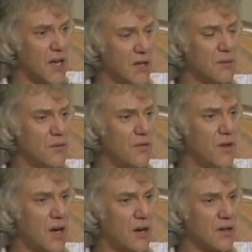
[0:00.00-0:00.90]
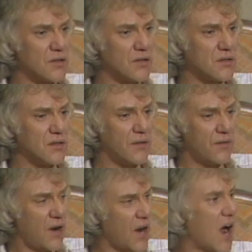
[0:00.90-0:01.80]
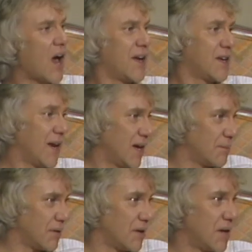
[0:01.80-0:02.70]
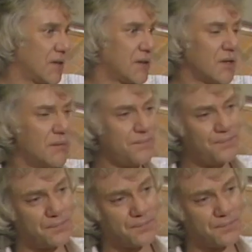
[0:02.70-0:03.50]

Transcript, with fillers: in the movie are of a very high caliber. And um,